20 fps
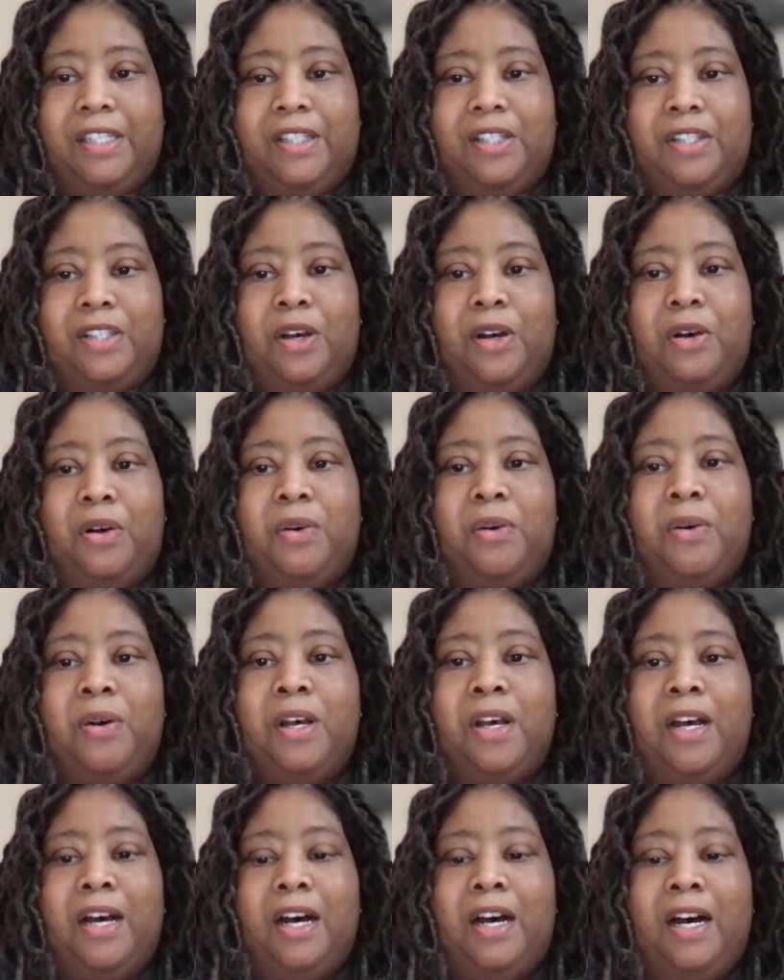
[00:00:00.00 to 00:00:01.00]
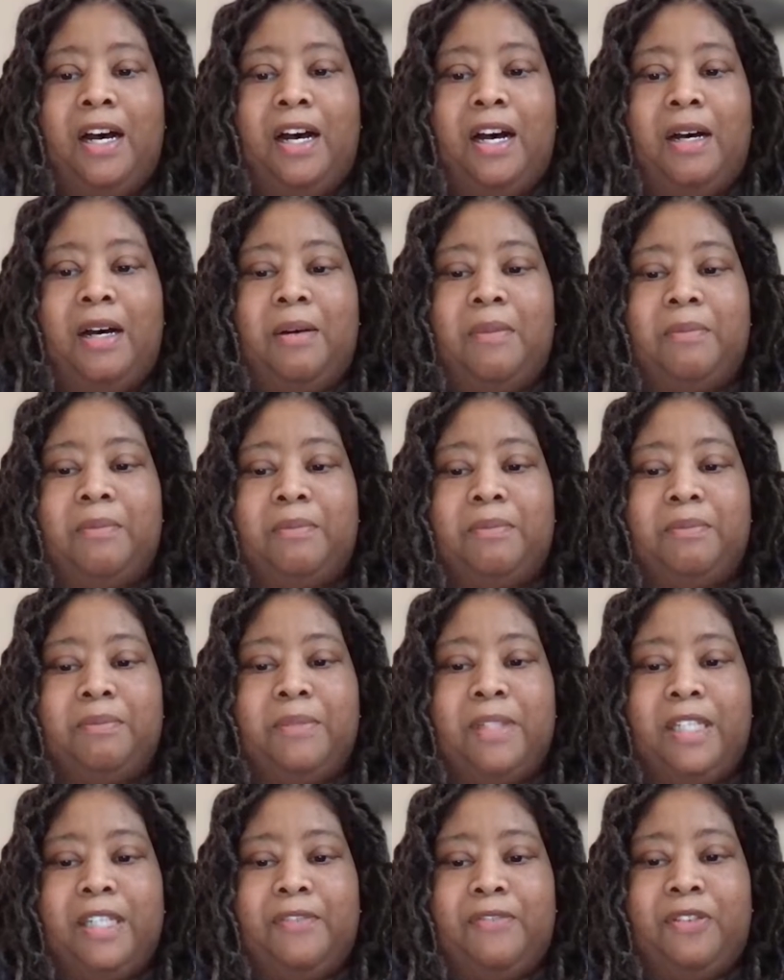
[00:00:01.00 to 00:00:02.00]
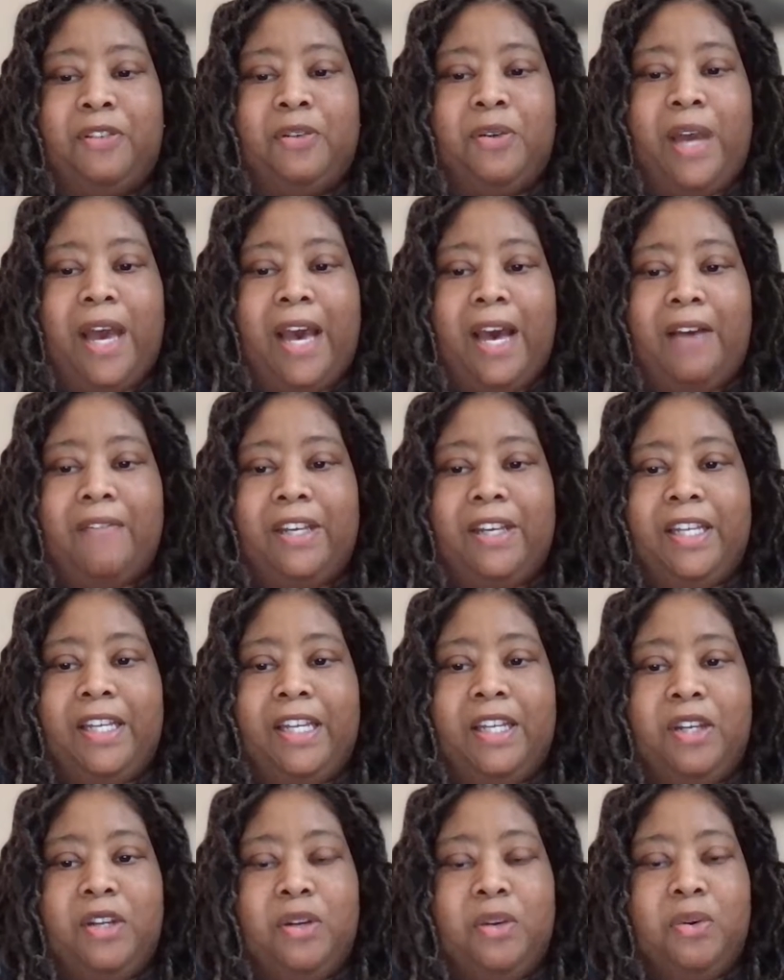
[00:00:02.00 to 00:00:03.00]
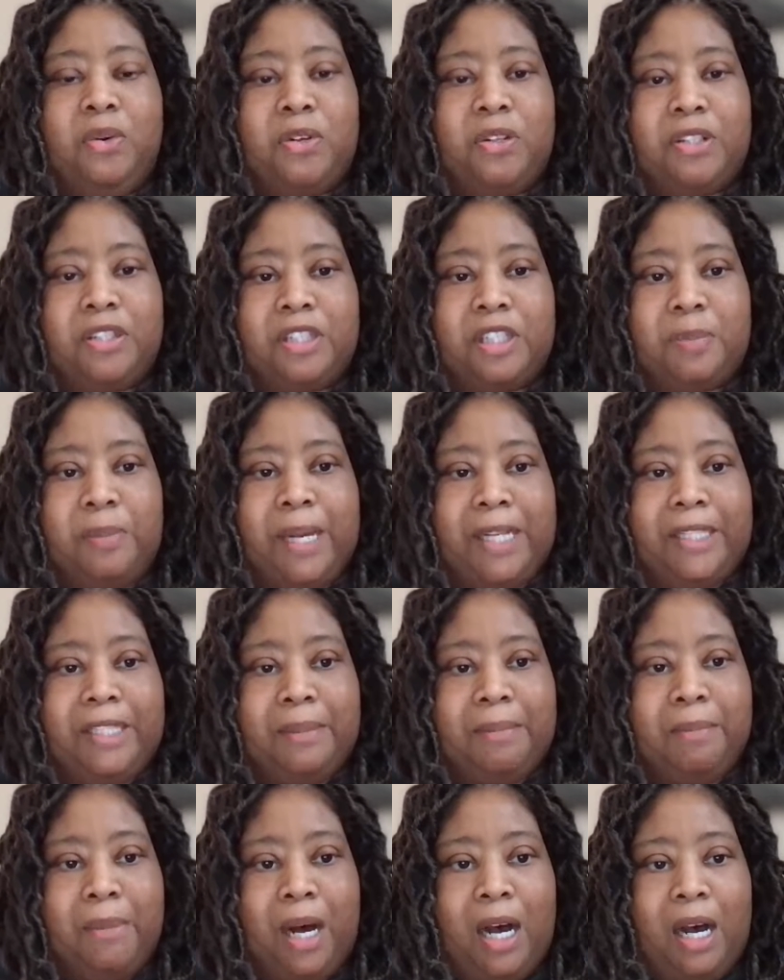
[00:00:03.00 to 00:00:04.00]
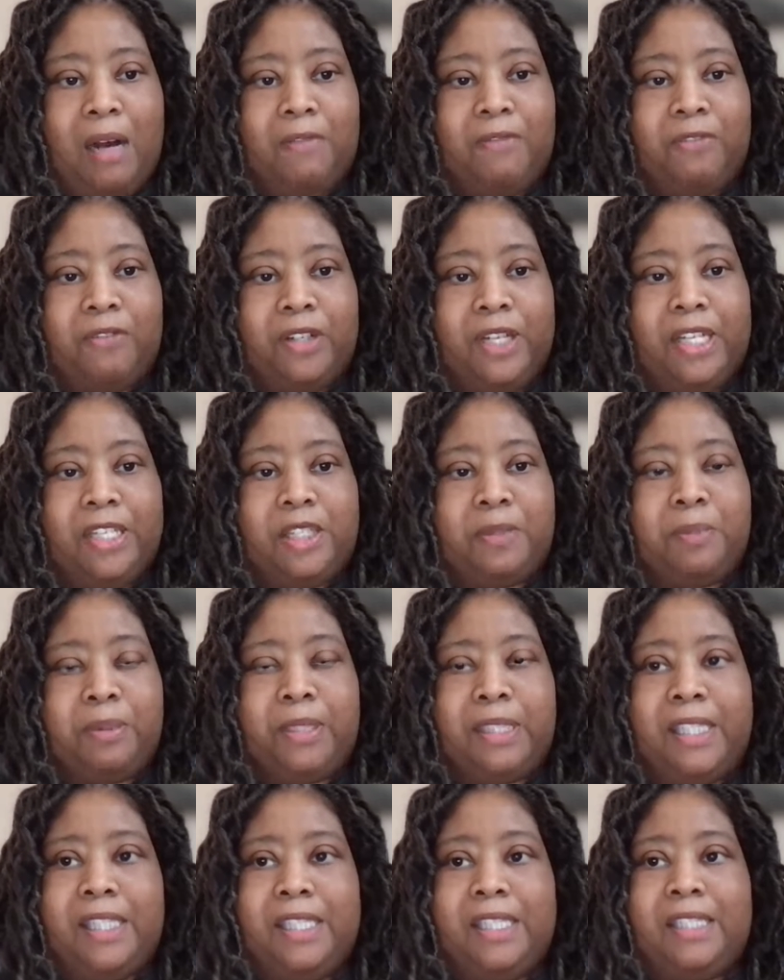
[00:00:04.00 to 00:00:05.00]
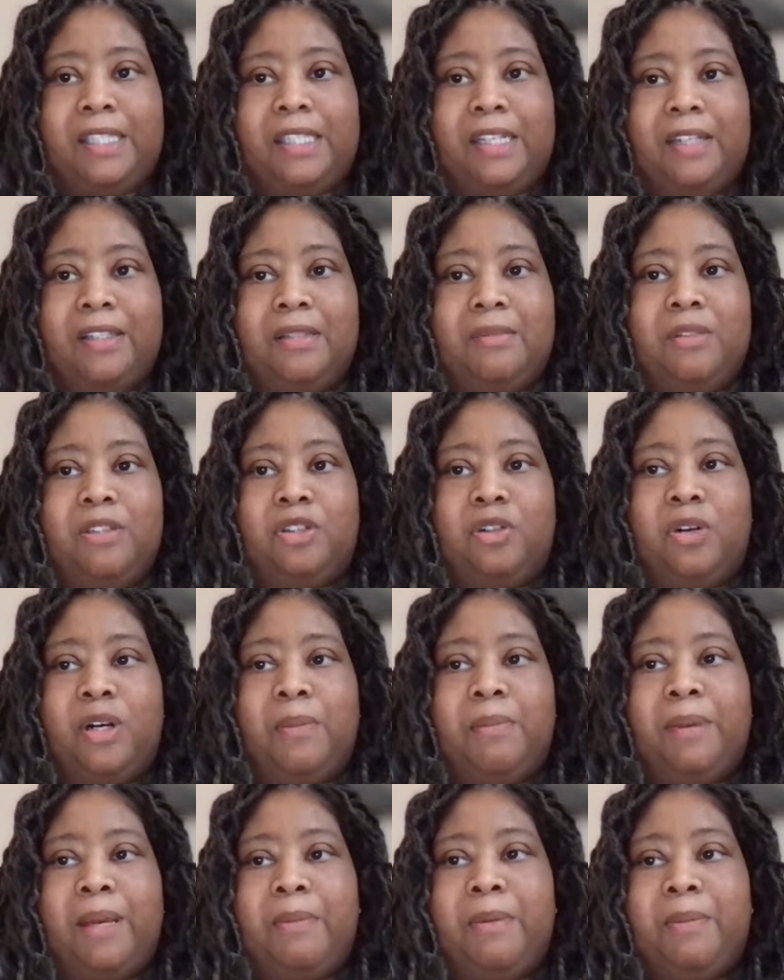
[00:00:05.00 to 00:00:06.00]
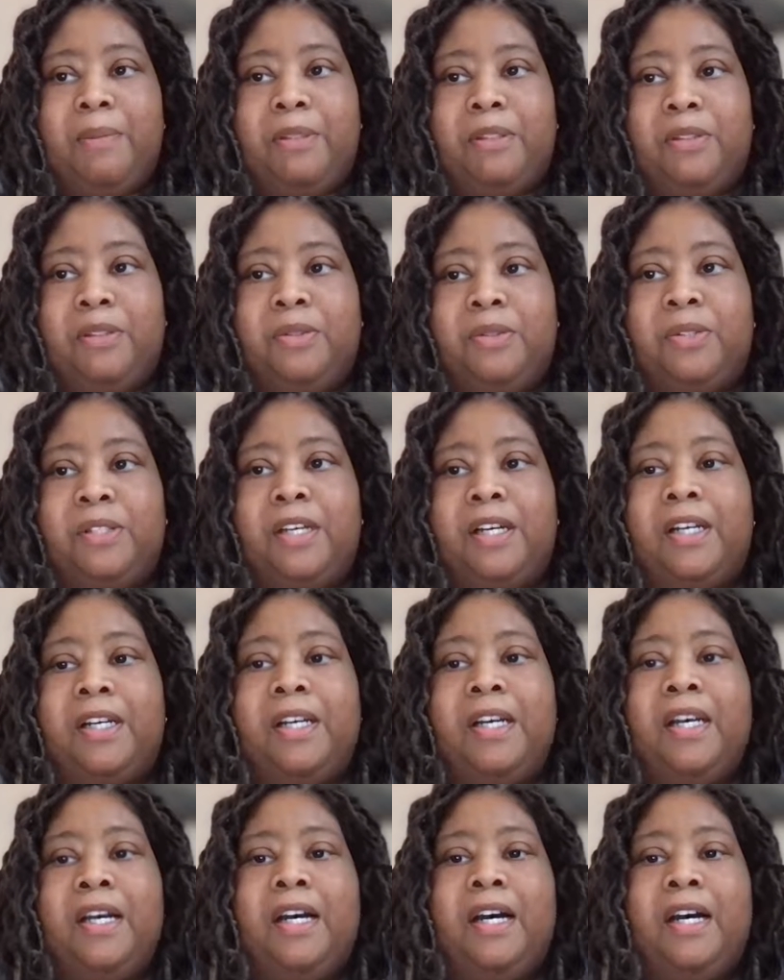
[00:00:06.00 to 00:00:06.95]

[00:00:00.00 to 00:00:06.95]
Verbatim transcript: And so um, if you have any new or expectant mom friends, please tell them to join Babypalooza